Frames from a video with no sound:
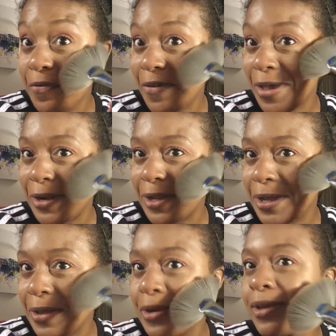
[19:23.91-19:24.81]

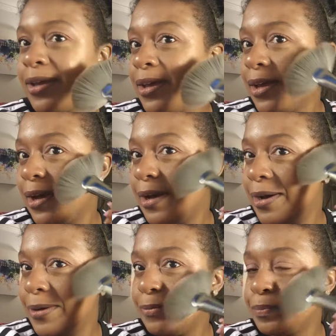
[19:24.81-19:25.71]
fanning it
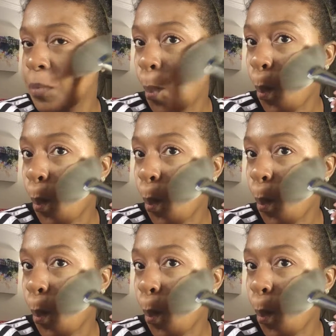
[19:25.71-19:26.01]
on